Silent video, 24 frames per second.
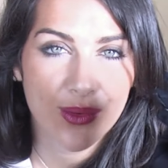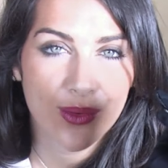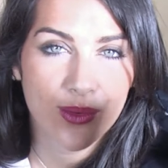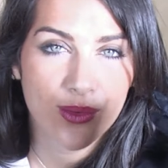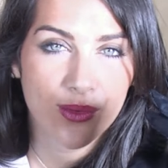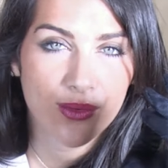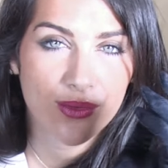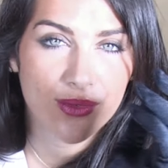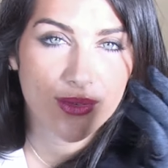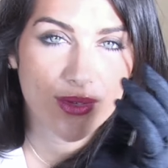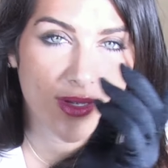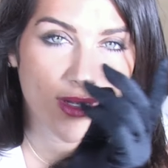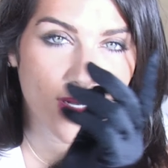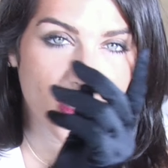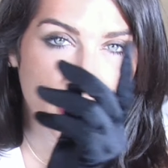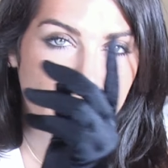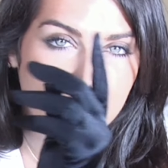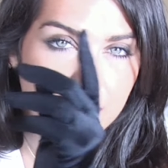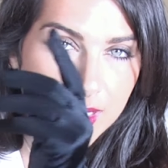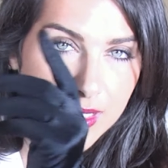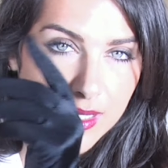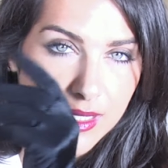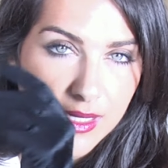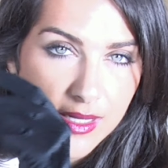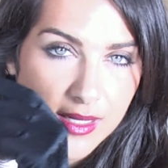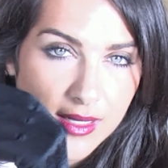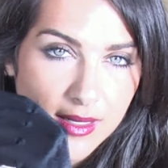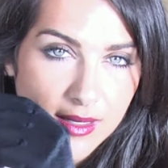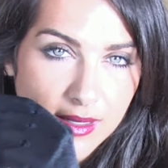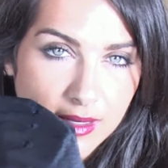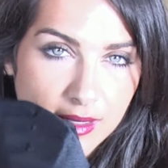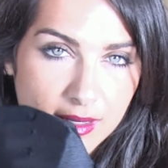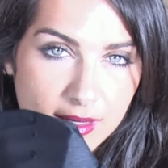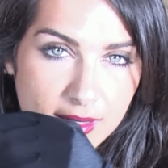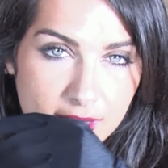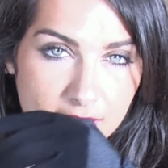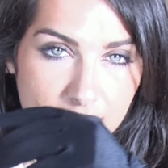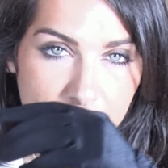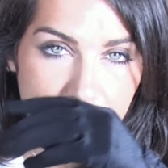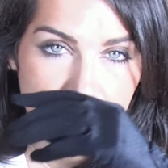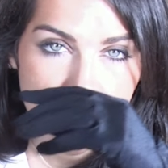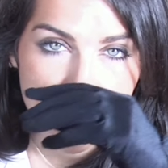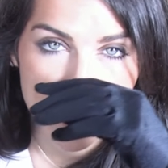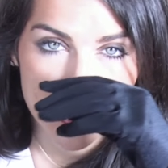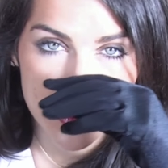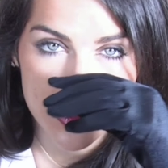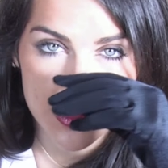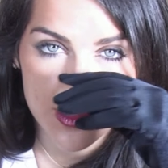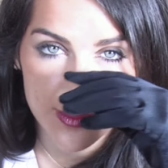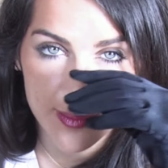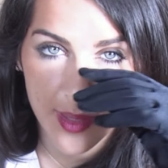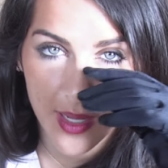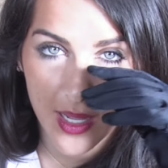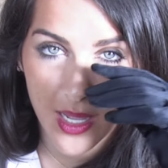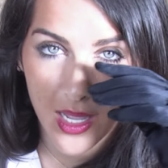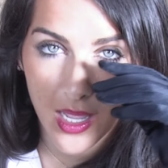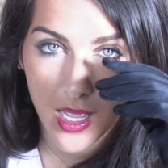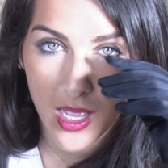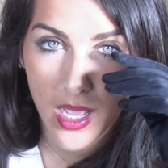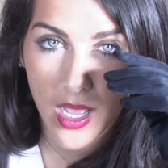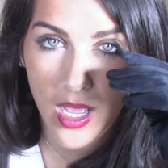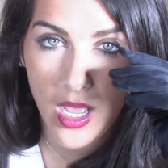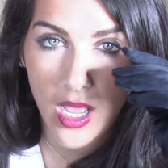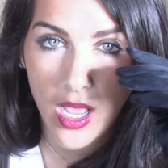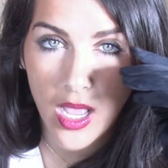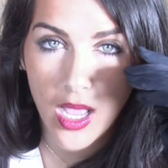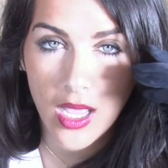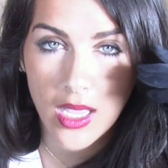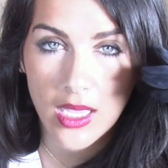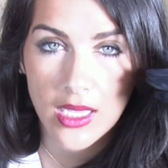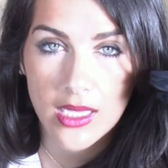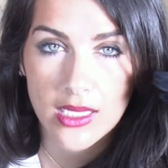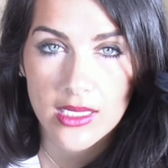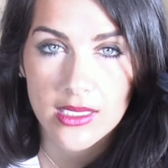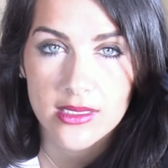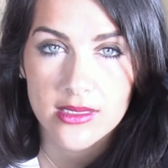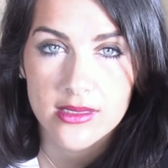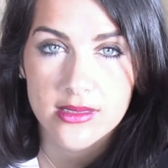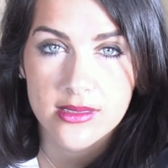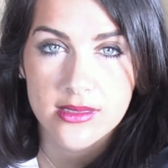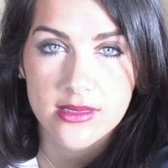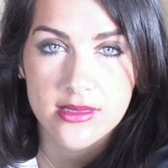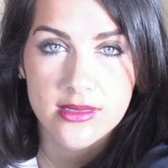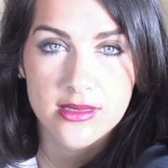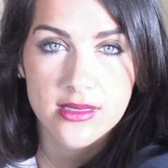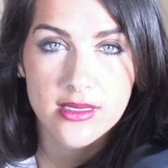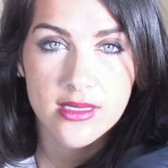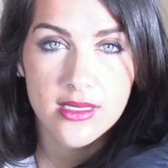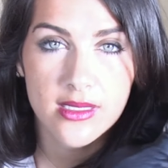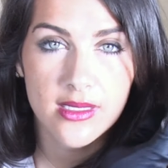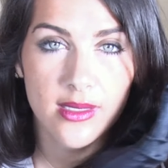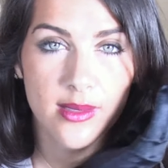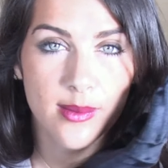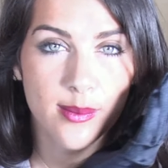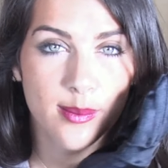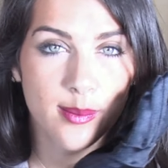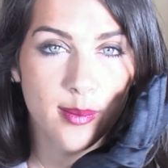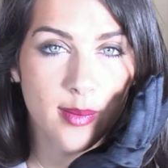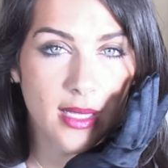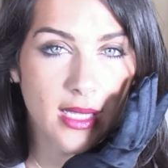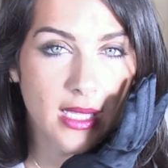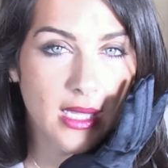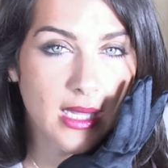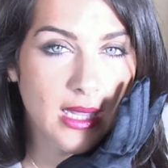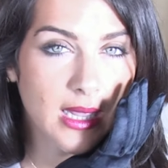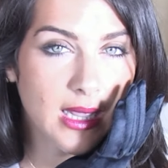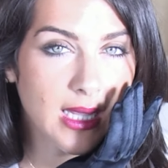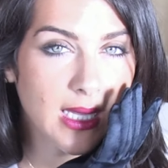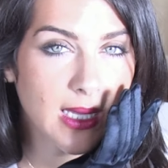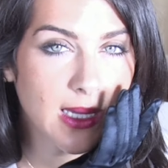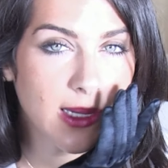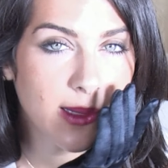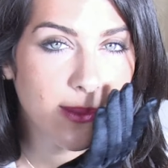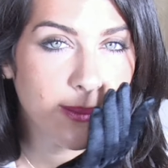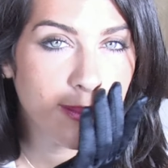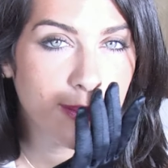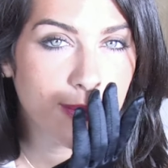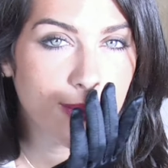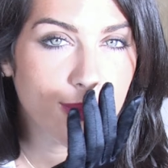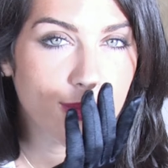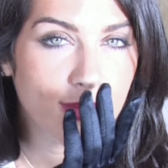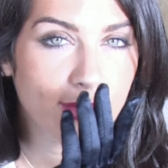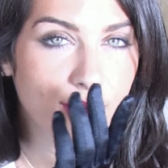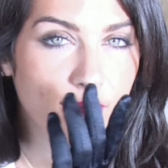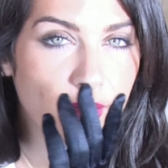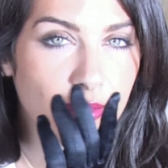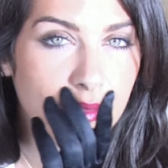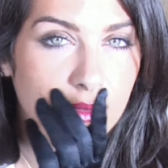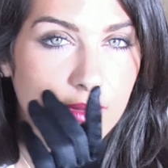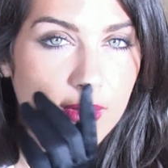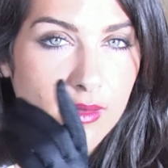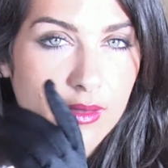over here to my eyes, my lips.